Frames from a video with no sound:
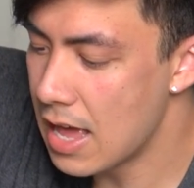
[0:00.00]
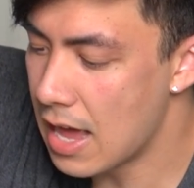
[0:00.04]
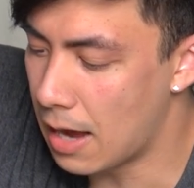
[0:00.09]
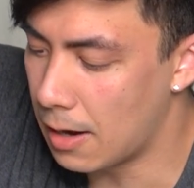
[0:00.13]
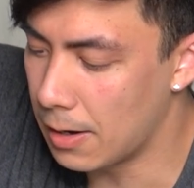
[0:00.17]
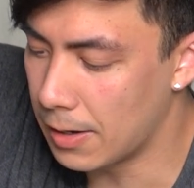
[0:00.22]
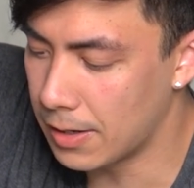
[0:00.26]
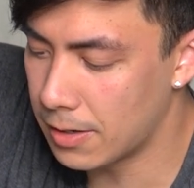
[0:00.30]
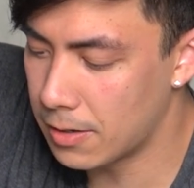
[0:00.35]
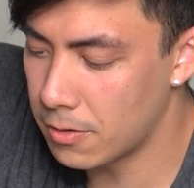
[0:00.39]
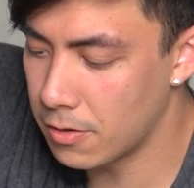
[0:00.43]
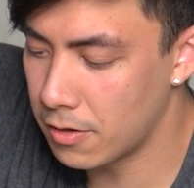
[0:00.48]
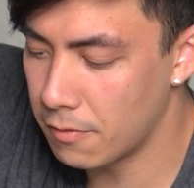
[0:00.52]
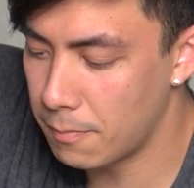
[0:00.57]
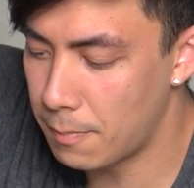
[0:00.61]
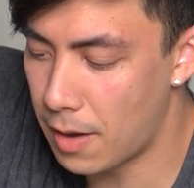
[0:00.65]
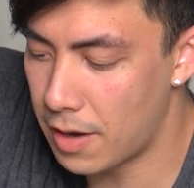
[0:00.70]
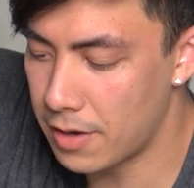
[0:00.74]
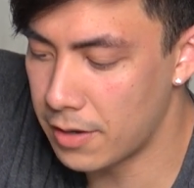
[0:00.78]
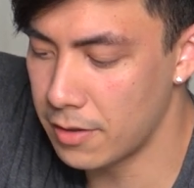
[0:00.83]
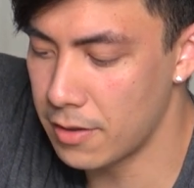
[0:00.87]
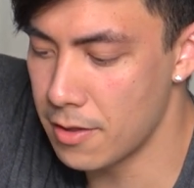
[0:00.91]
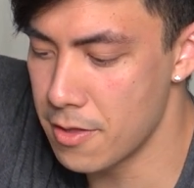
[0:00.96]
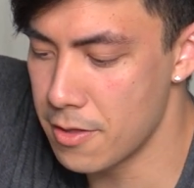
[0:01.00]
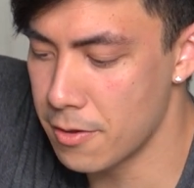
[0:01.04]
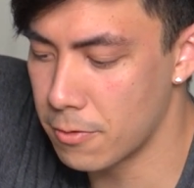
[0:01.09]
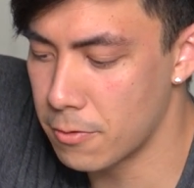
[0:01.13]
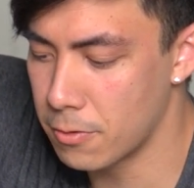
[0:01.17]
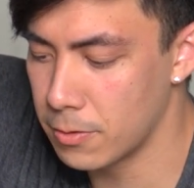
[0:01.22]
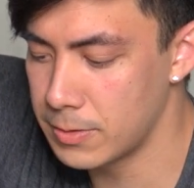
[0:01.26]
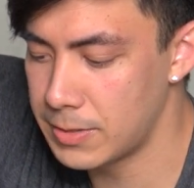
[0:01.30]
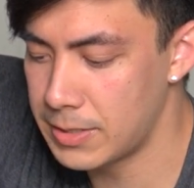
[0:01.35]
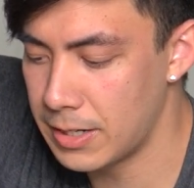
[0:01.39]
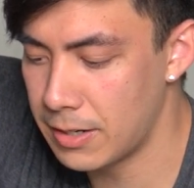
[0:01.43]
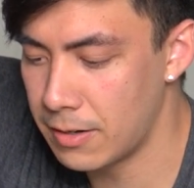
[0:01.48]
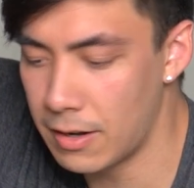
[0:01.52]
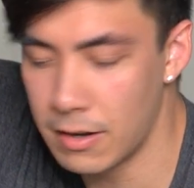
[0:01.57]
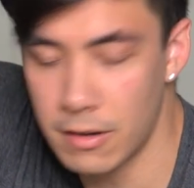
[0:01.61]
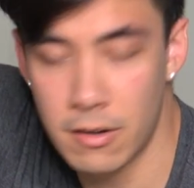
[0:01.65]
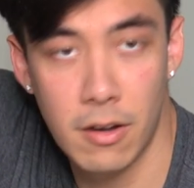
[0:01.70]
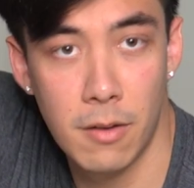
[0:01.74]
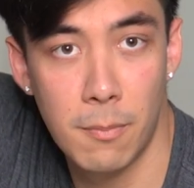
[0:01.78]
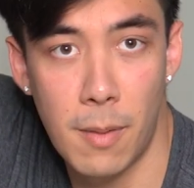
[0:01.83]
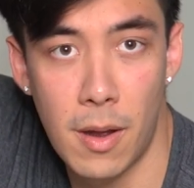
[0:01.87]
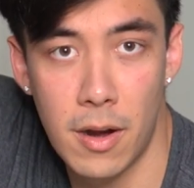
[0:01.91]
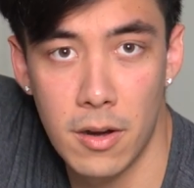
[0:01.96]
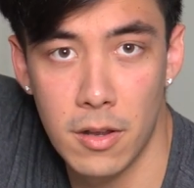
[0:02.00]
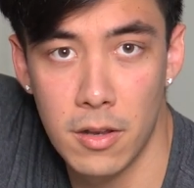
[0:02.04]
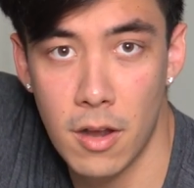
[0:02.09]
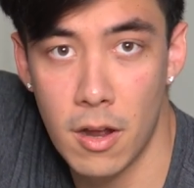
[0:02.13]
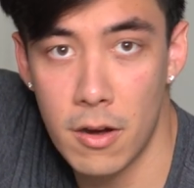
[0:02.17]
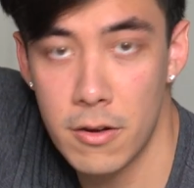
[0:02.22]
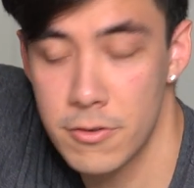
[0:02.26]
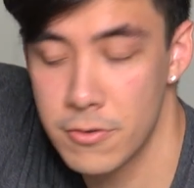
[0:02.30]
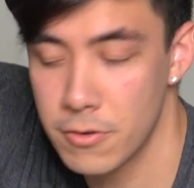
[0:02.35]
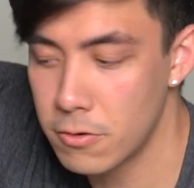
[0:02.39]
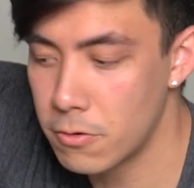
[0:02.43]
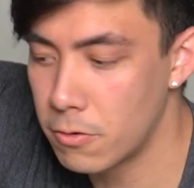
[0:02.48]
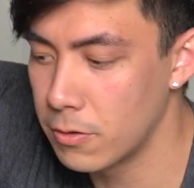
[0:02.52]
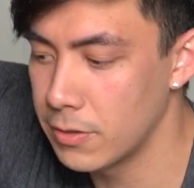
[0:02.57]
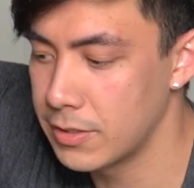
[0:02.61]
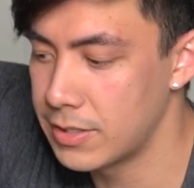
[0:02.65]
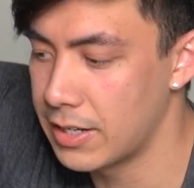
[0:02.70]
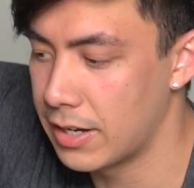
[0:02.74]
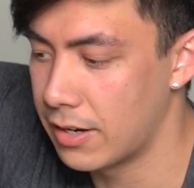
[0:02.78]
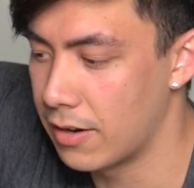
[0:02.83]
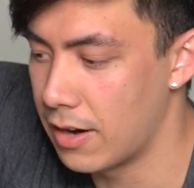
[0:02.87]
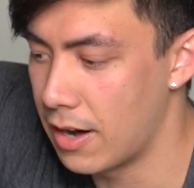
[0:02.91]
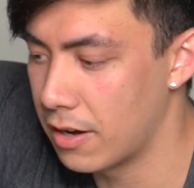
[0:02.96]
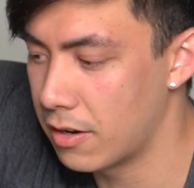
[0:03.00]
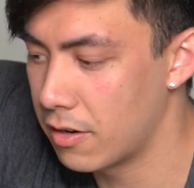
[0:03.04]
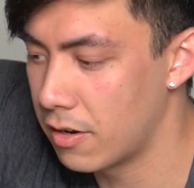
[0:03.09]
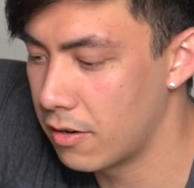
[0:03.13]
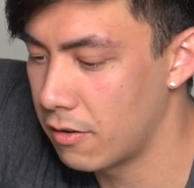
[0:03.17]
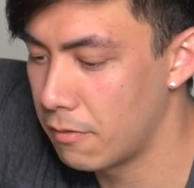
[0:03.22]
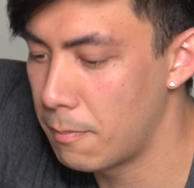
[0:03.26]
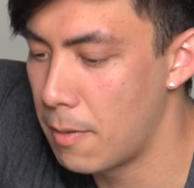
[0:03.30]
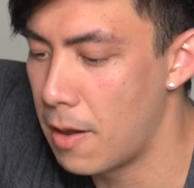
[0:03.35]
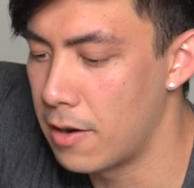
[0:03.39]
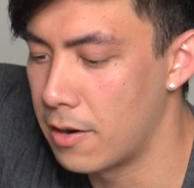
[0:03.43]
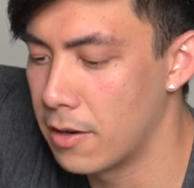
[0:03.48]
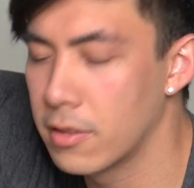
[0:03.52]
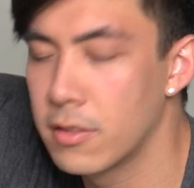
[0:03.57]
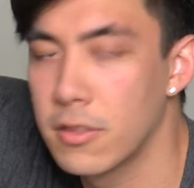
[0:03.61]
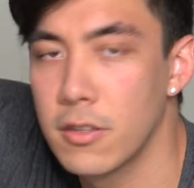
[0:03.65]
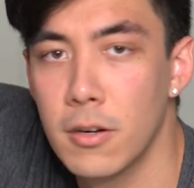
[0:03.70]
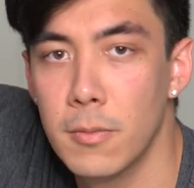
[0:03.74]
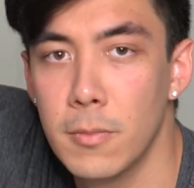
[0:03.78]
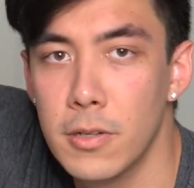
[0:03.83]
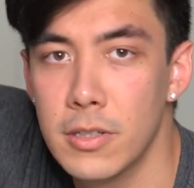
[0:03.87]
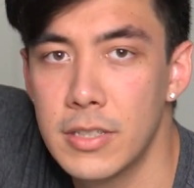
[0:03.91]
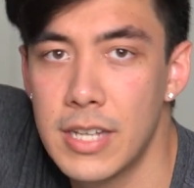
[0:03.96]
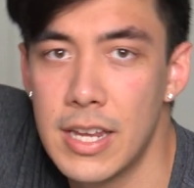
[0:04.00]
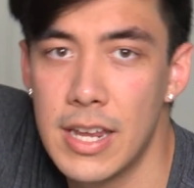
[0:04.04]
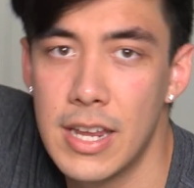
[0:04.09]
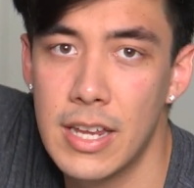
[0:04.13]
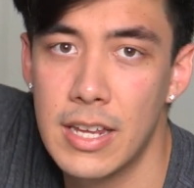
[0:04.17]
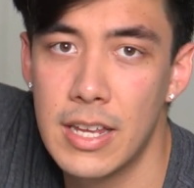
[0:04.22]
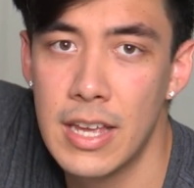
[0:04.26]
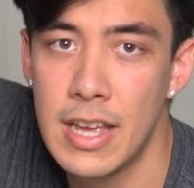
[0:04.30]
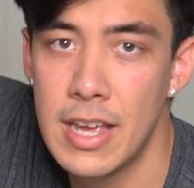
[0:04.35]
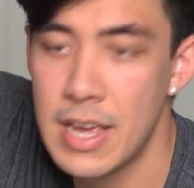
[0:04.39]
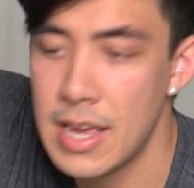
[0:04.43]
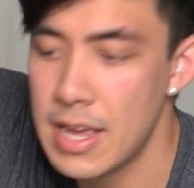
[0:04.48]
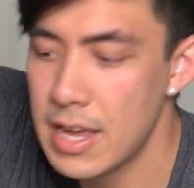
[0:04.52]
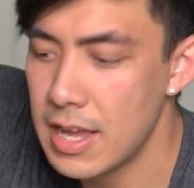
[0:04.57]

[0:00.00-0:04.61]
I could have bought another Corsair, I could have bought a larger Corsair, I could have bought a thermal take,